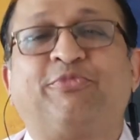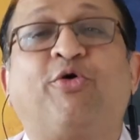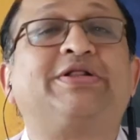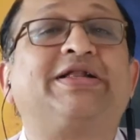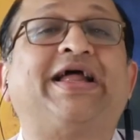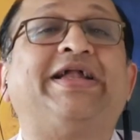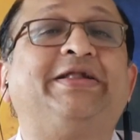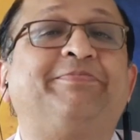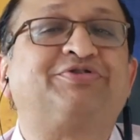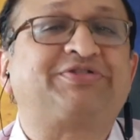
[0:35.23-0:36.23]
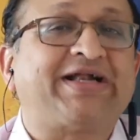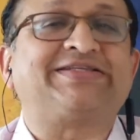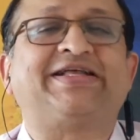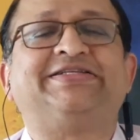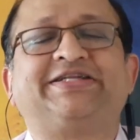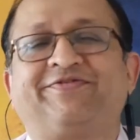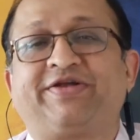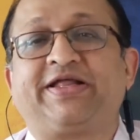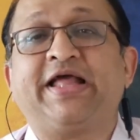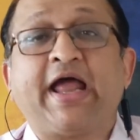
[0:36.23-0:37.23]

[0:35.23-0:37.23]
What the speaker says: more than 90% sensitivity.